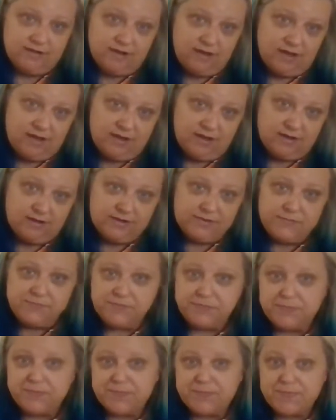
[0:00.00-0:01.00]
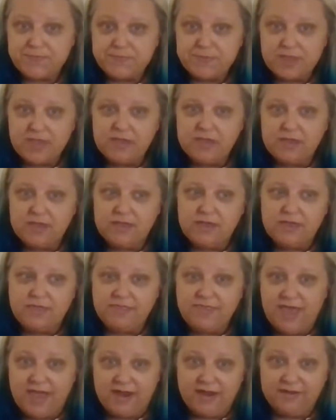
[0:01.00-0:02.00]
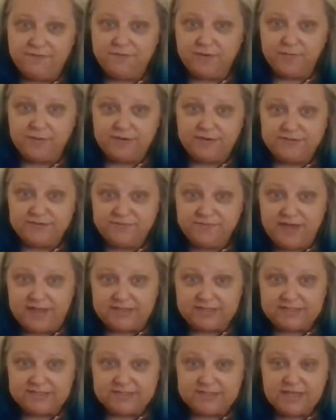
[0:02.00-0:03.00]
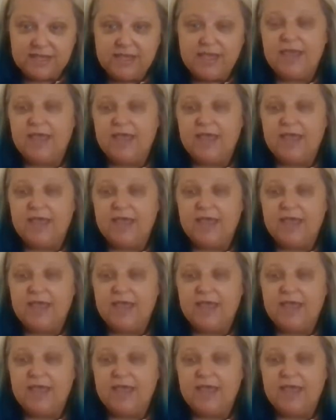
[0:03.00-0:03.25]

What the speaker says: that affirmative defense.